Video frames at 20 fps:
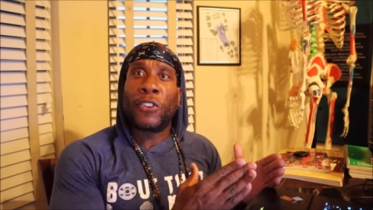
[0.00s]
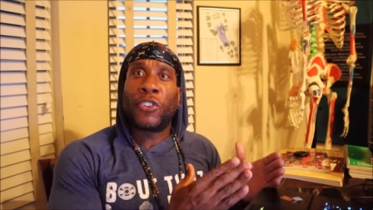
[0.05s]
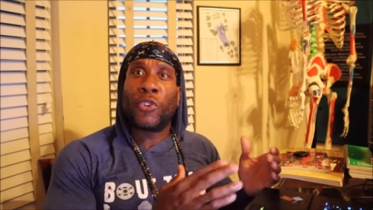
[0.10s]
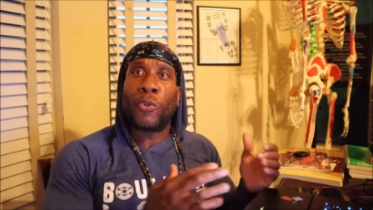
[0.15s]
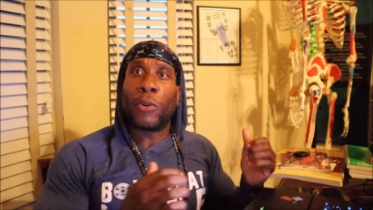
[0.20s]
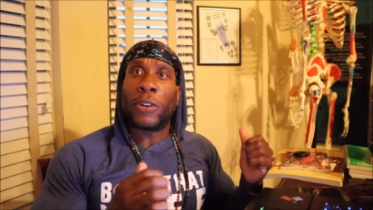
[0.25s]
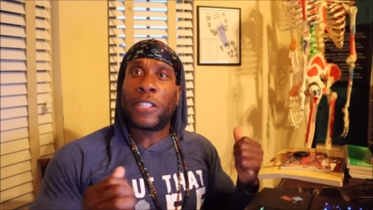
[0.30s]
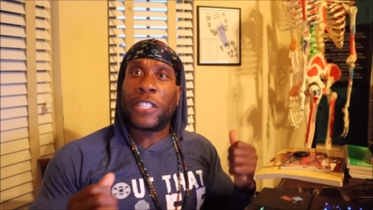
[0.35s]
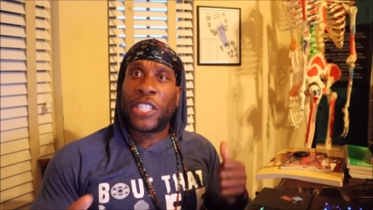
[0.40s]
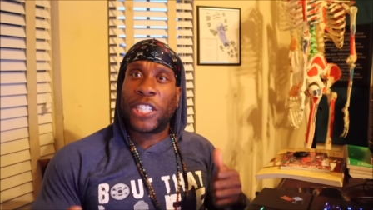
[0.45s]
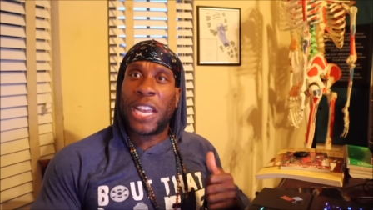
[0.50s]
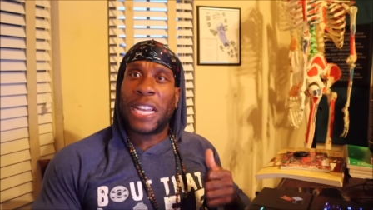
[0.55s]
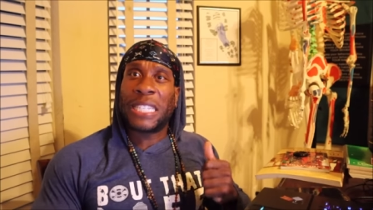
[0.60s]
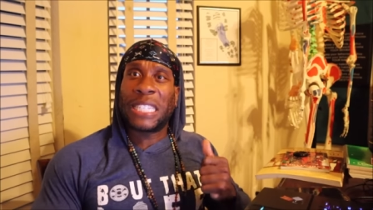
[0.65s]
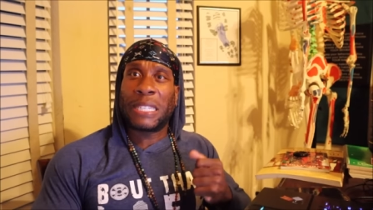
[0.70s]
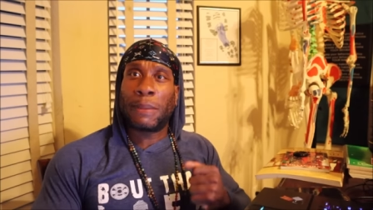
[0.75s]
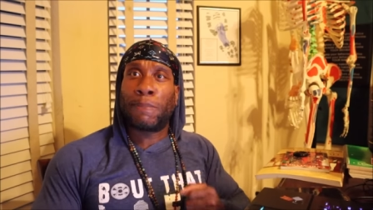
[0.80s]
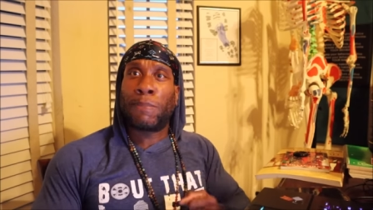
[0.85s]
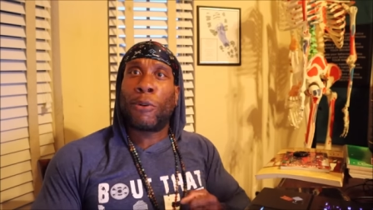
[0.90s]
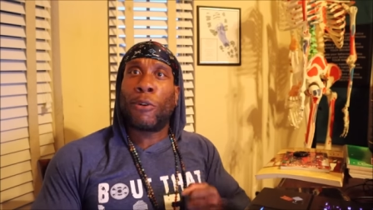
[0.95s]
to a
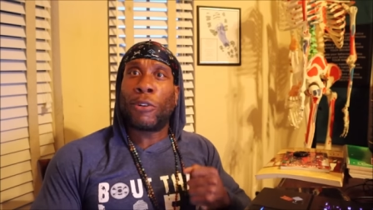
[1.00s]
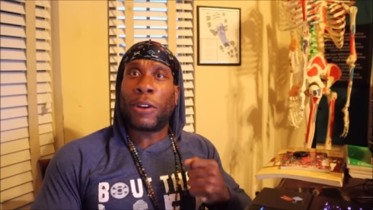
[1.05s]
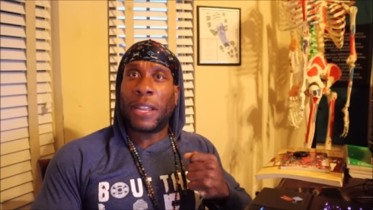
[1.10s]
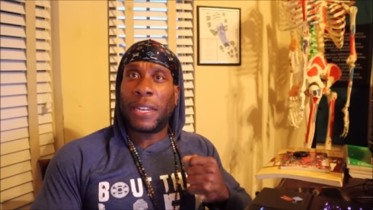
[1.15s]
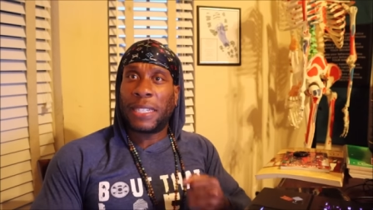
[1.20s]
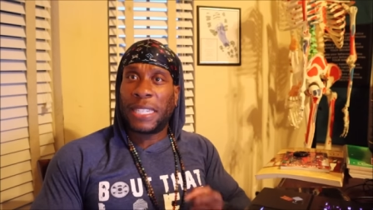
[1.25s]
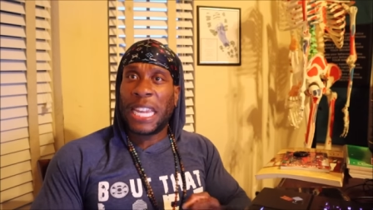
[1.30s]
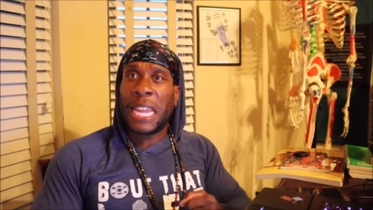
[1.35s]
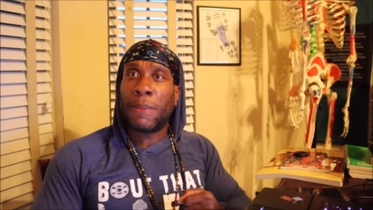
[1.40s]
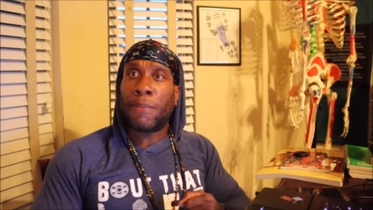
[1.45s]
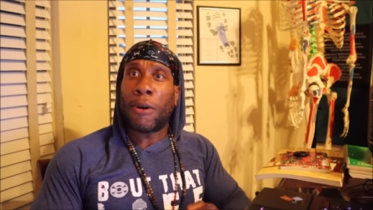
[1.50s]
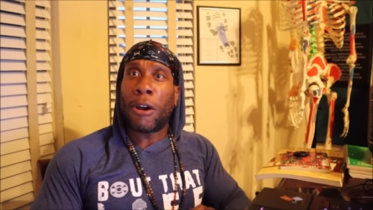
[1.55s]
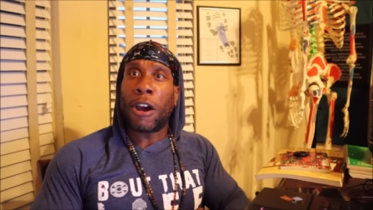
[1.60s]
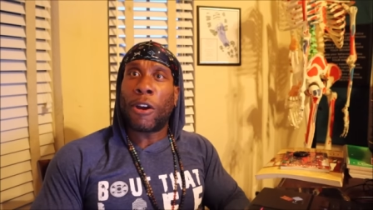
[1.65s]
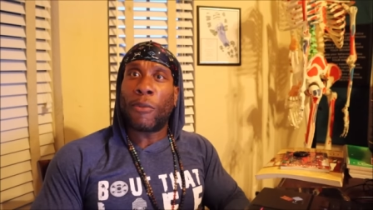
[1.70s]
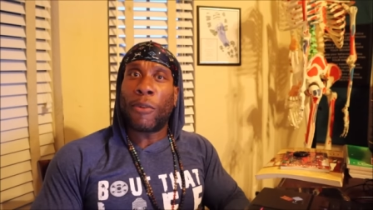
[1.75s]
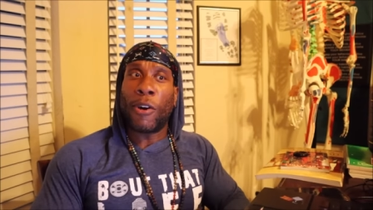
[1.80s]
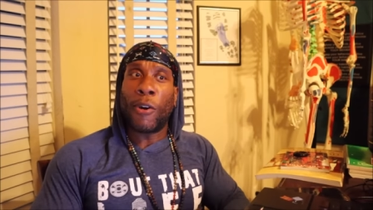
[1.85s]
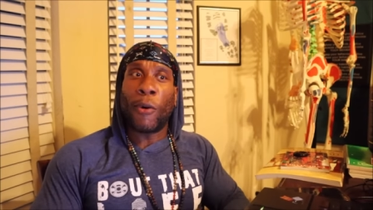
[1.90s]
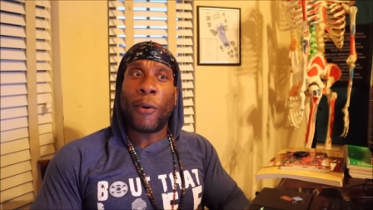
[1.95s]
chest supported
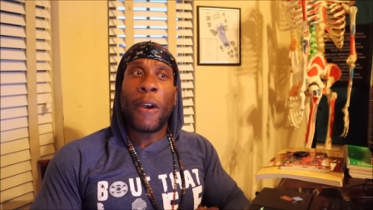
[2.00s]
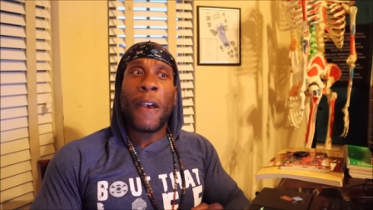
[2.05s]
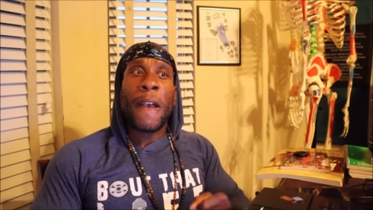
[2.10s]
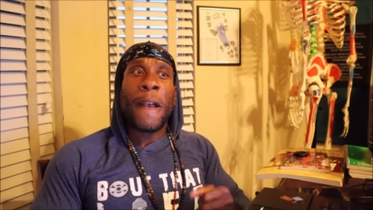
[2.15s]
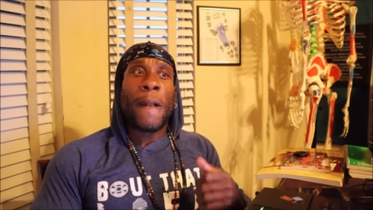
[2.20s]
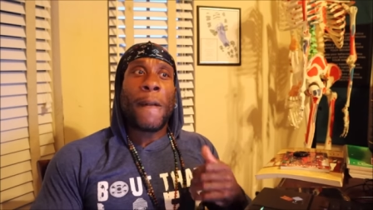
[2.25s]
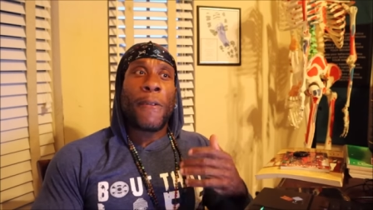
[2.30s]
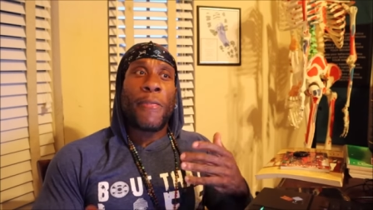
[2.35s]
T-bar row.